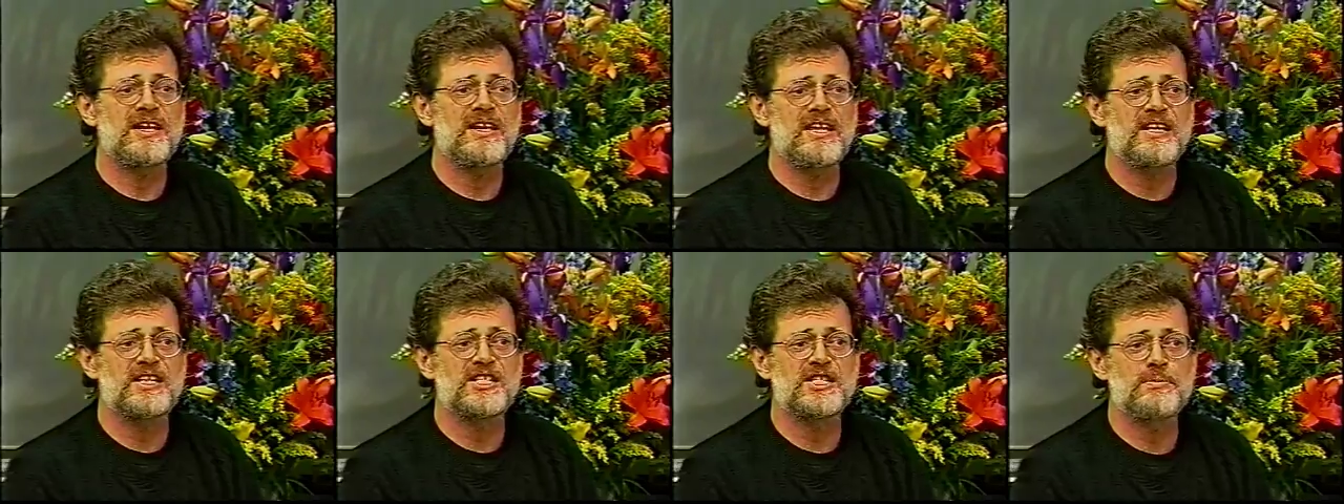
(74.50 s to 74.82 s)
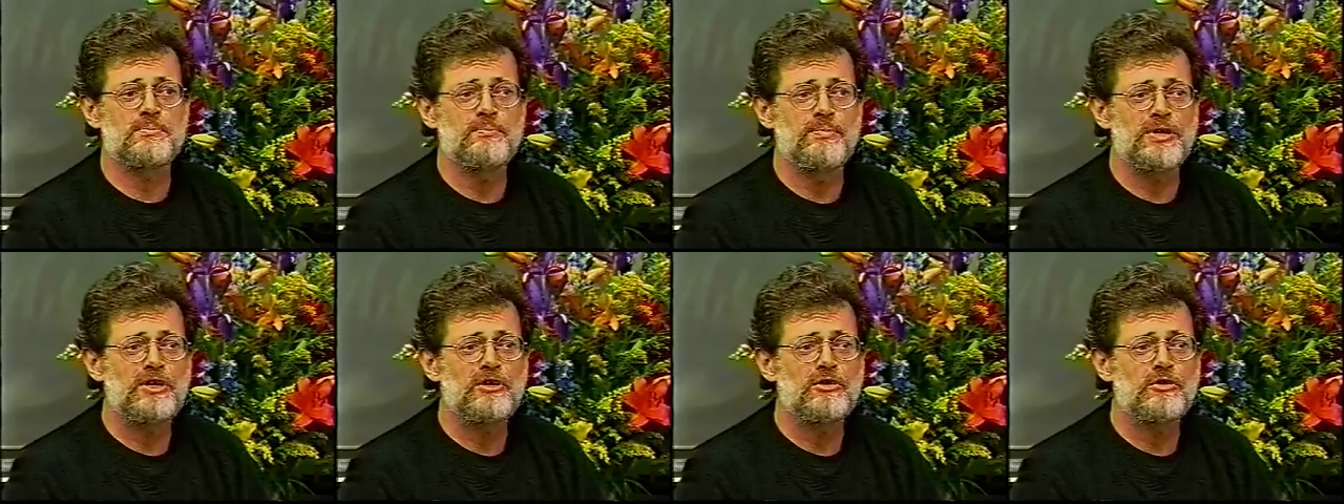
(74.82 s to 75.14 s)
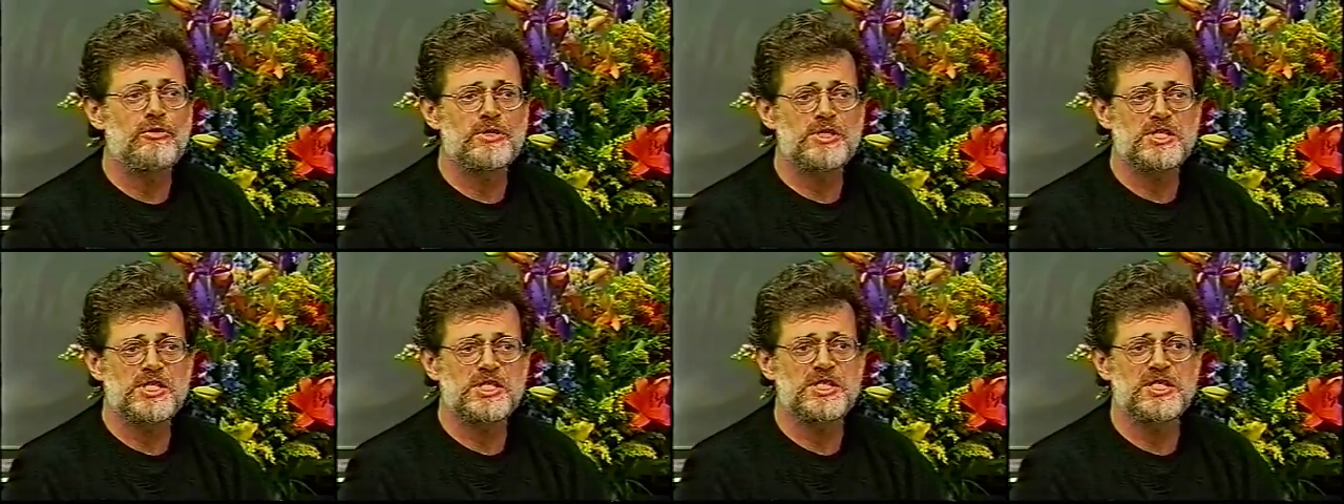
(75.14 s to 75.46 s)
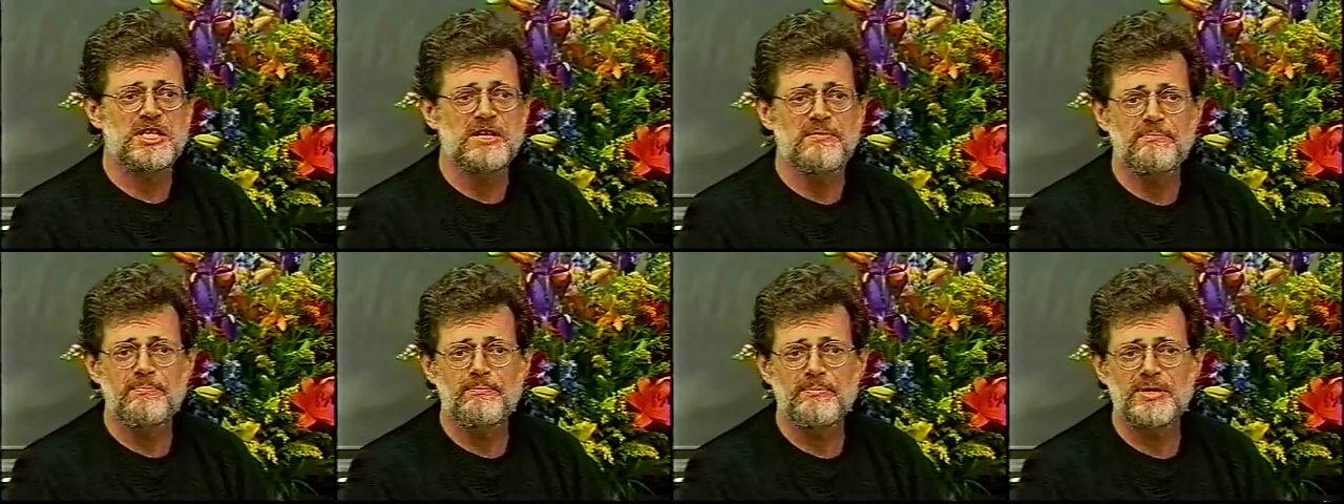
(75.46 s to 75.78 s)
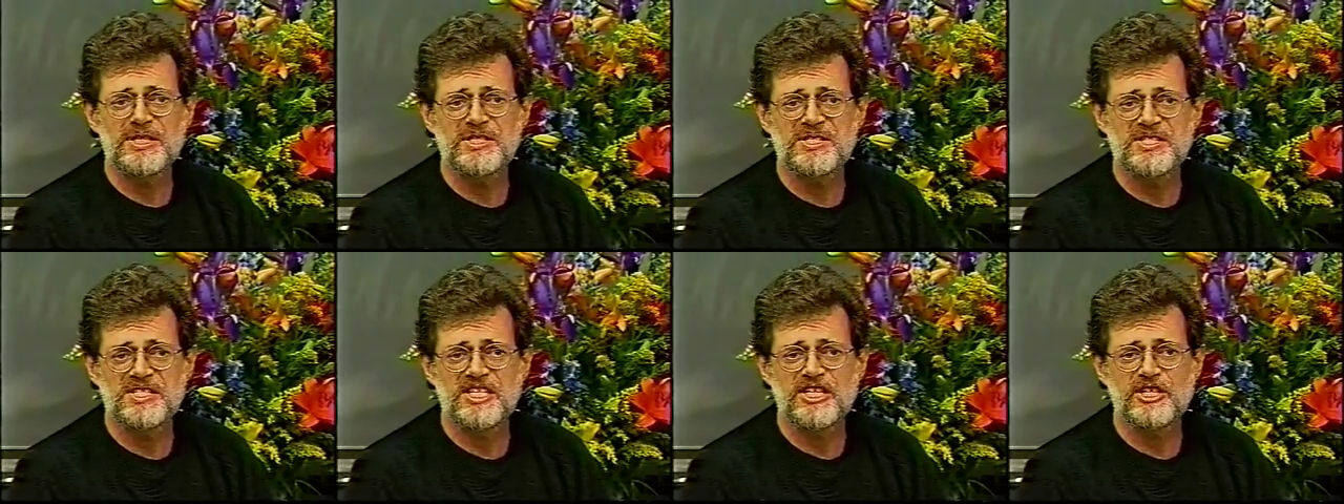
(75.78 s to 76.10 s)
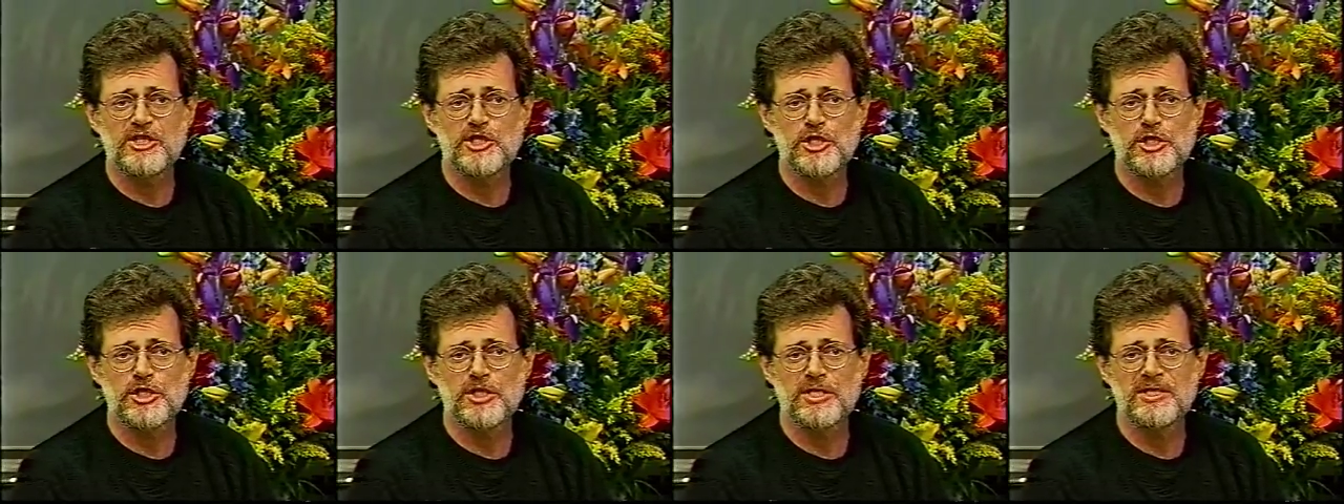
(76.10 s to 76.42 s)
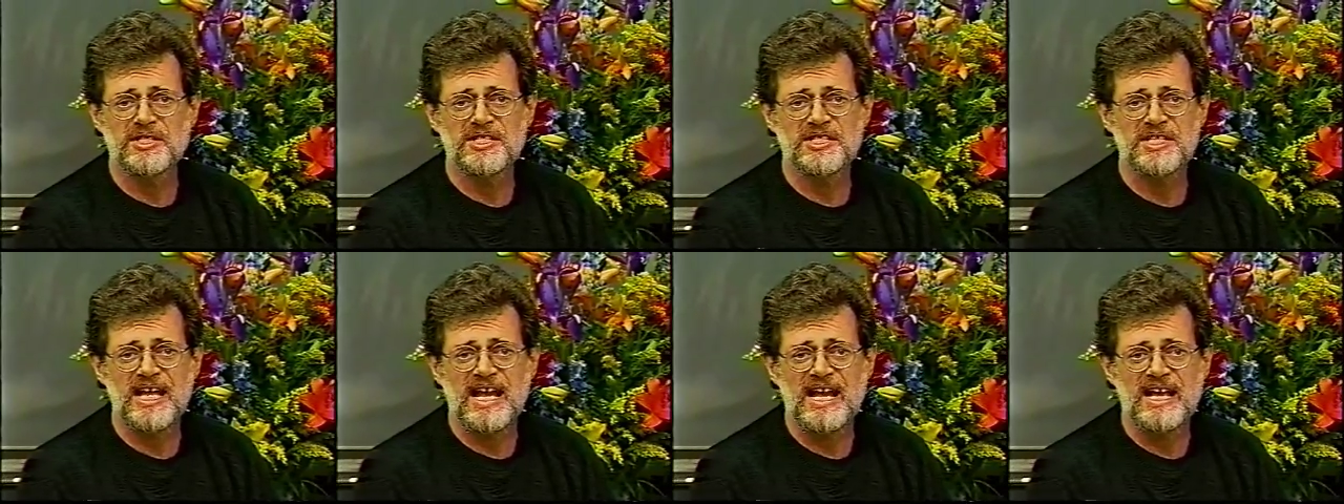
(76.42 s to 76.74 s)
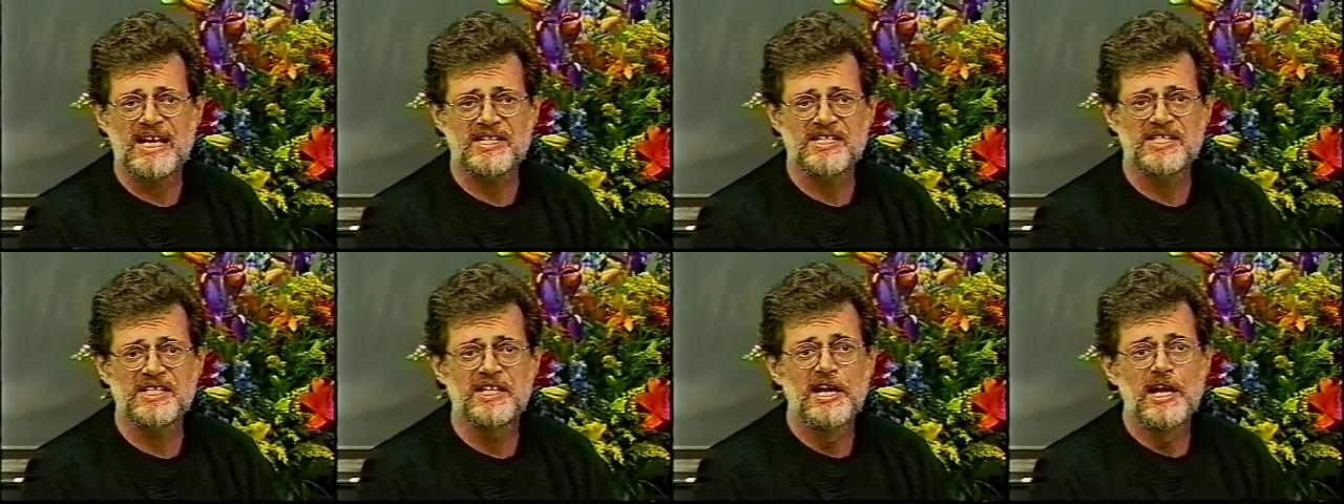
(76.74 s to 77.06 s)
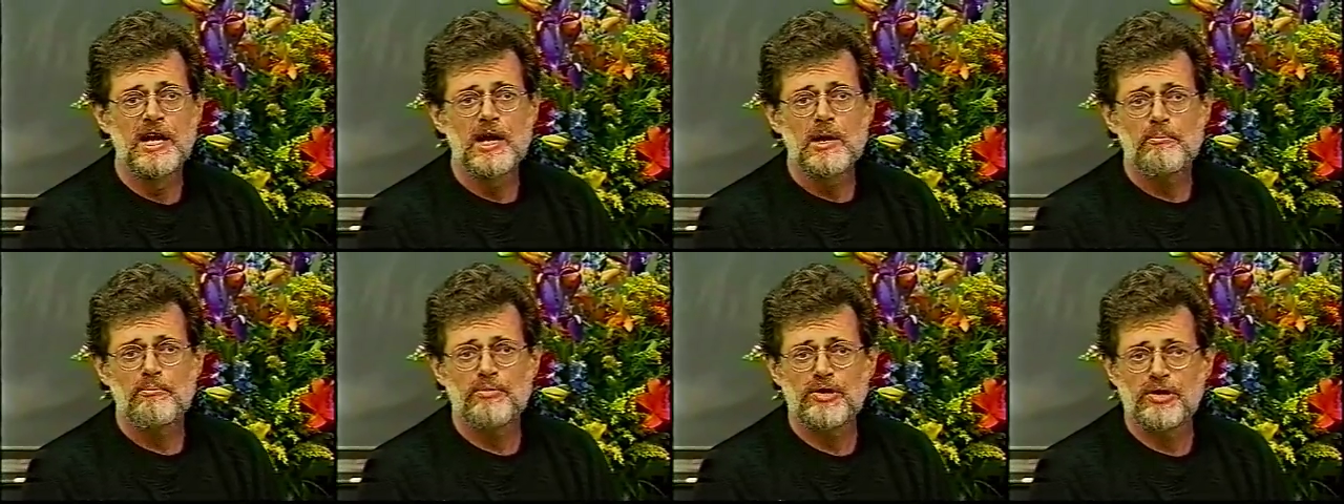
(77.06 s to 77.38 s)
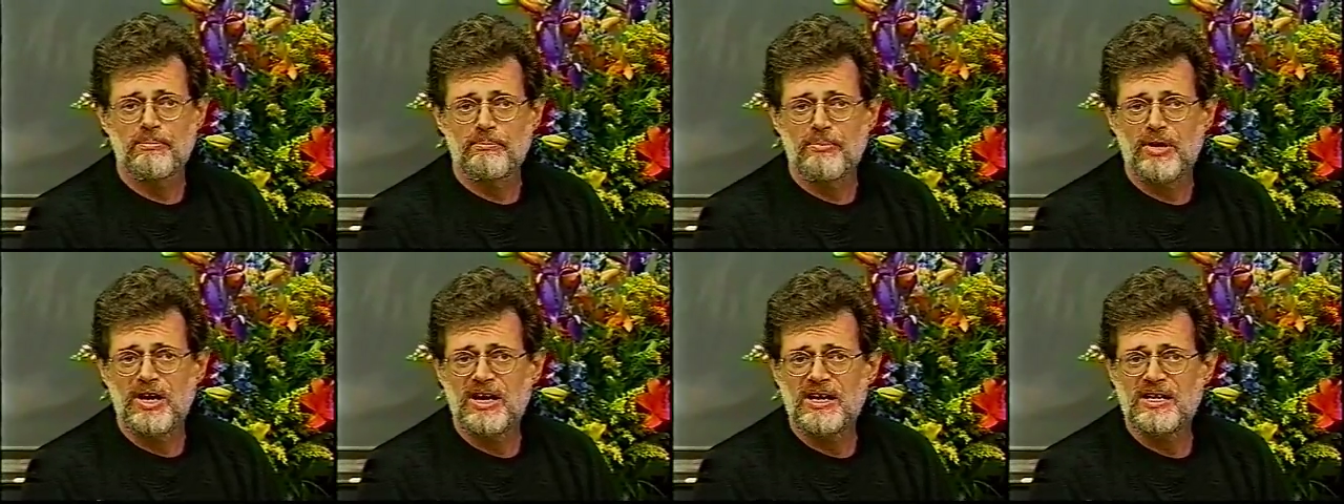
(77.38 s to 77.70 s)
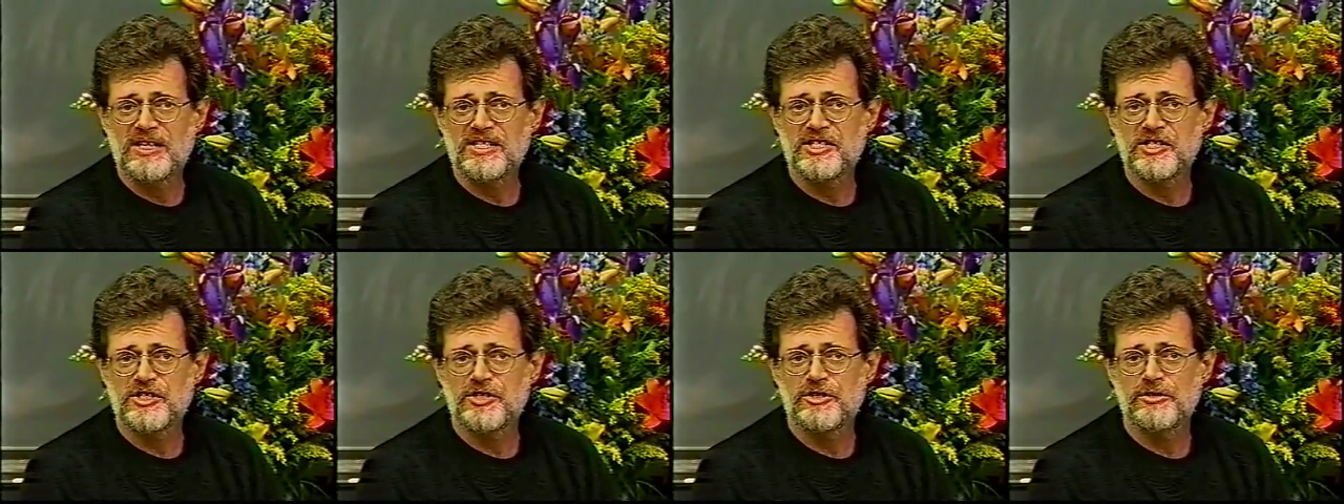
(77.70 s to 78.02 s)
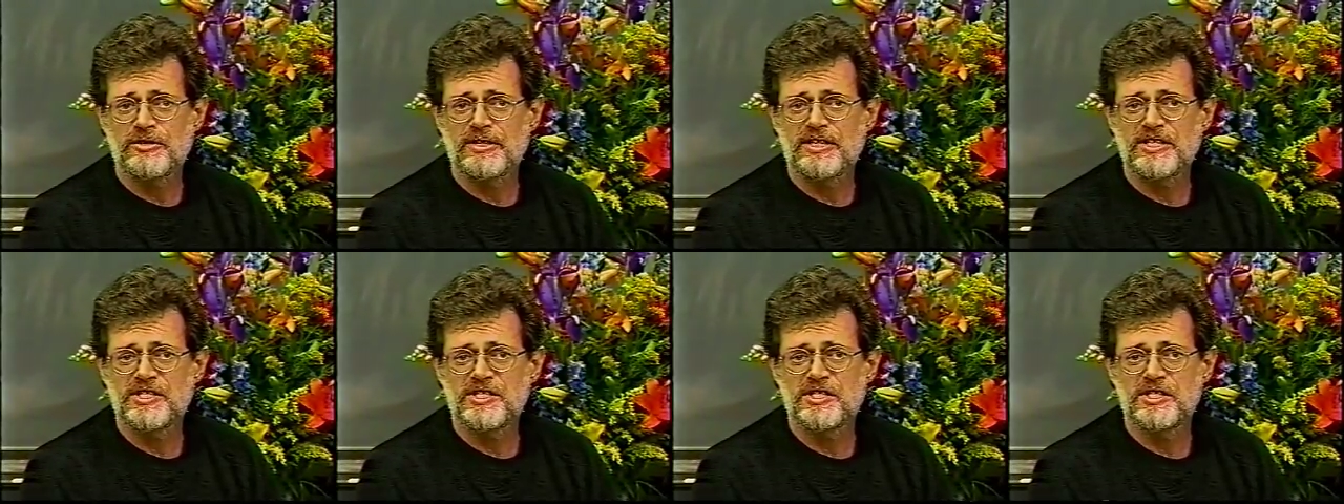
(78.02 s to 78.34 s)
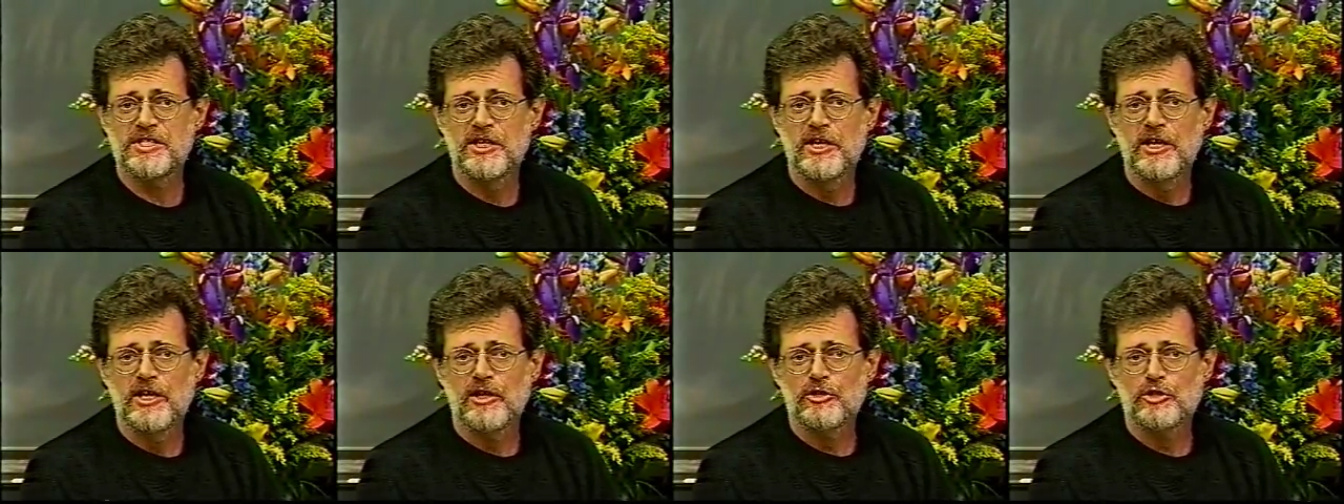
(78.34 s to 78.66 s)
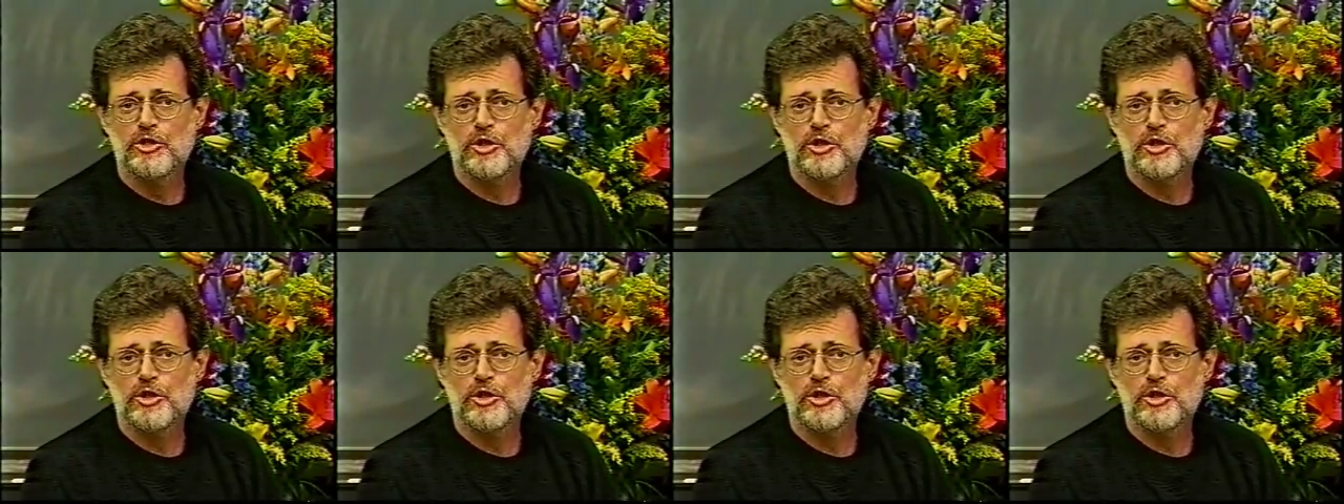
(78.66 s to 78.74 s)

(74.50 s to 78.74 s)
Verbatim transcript: that expose some positions as preposterous,